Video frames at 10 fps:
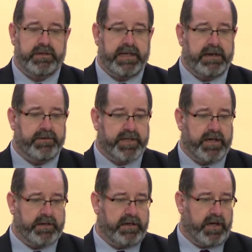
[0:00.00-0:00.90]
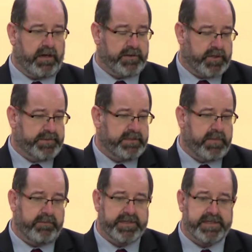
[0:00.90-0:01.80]
allows our adopted
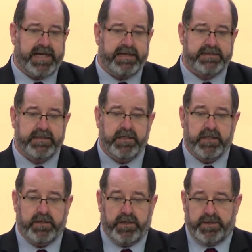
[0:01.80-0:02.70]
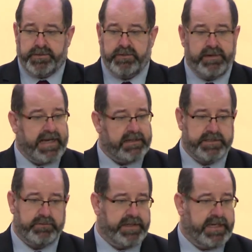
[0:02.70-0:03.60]
mums and dads to react
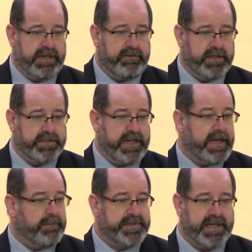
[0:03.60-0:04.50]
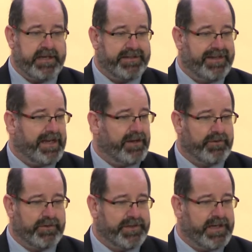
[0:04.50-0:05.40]
to what they're hearing, to get upset, to get
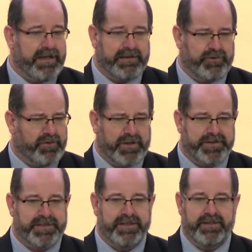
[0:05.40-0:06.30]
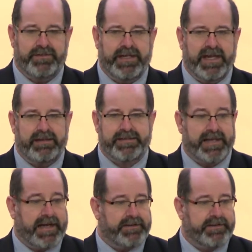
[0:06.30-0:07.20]
cross, to get
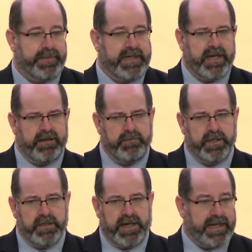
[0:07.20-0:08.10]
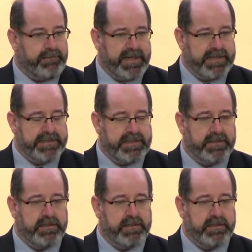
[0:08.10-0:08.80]
sad, to become animated,